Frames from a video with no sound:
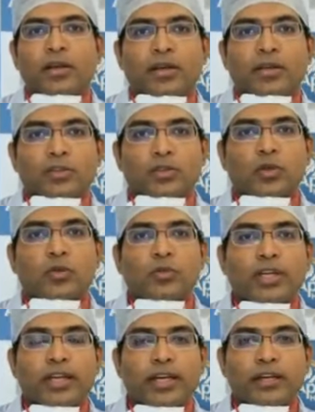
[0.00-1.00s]
So
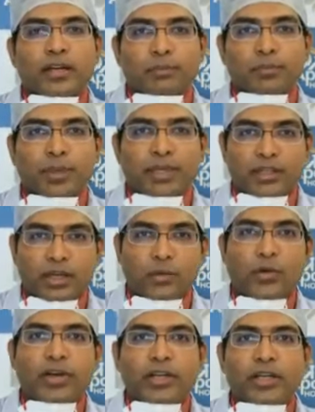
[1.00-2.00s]
we can
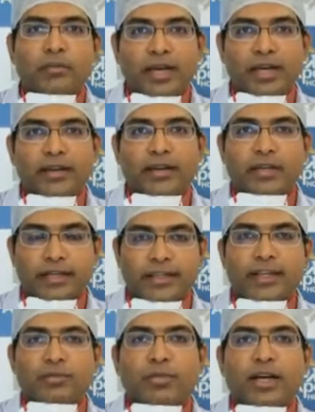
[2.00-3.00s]
avoid the migraine
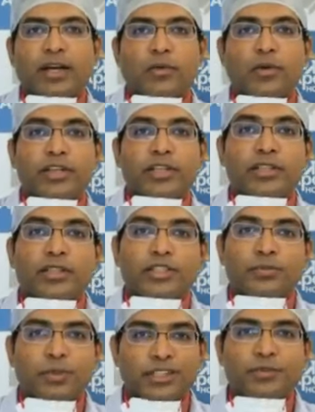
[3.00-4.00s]
attack by avoiding
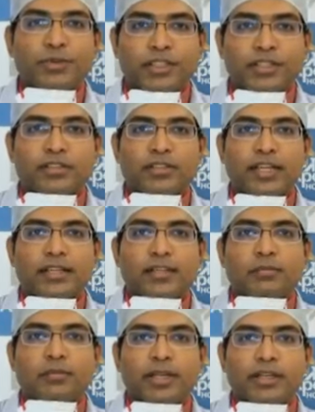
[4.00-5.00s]
its precipitants, like
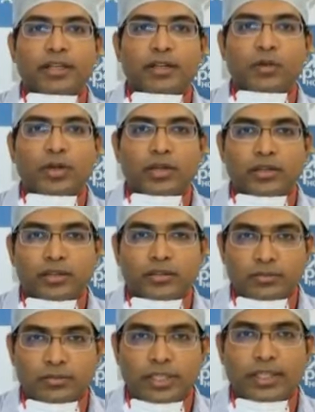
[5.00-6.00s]
maintain your
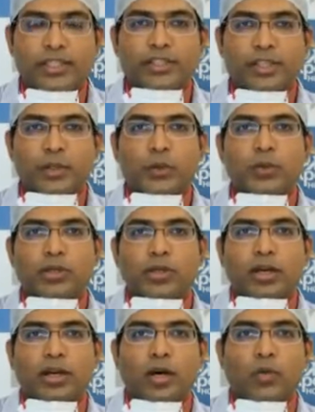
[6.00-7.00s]
daily schedule,
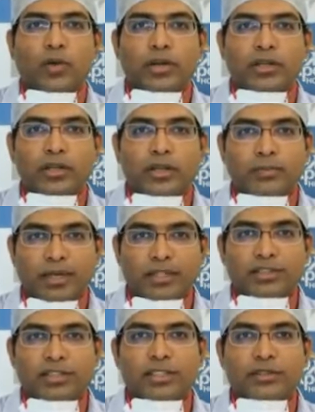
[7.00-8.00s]
avoid
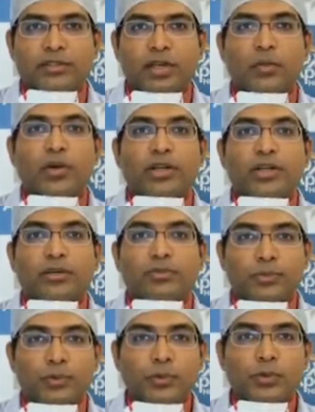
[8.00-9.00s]
fasting, avoid
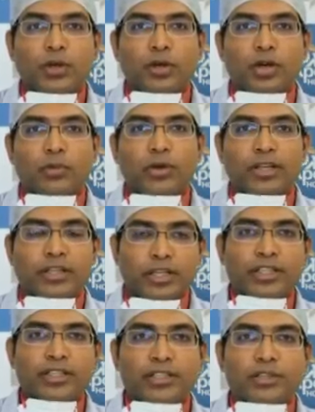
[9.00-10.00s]
food or avoid
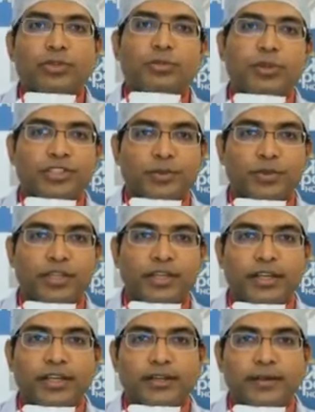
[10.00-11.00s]
conditions which precipitate
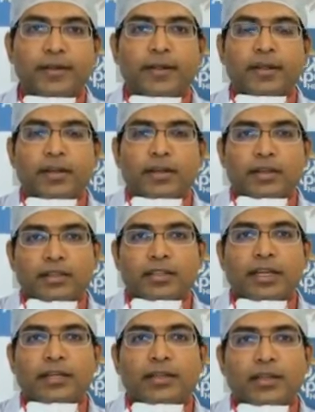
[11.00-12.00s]
headache.
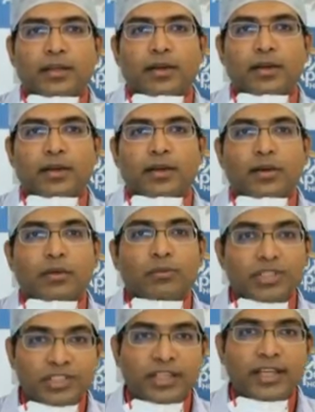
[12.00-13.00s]
Then
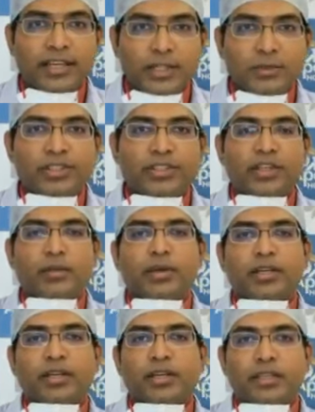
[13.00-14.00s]
physical activity is
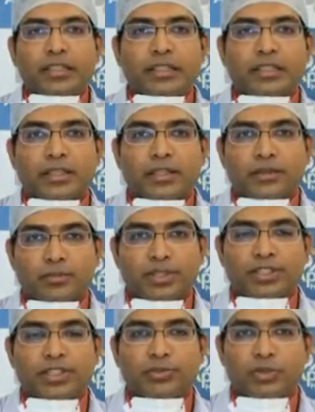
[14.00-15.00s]
recommended in
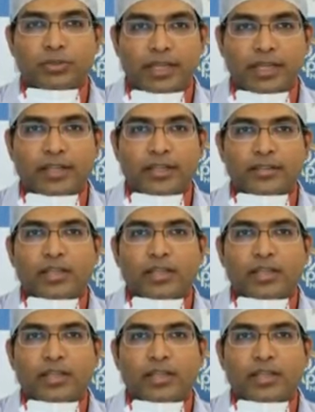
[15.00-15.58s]
patients with migraine.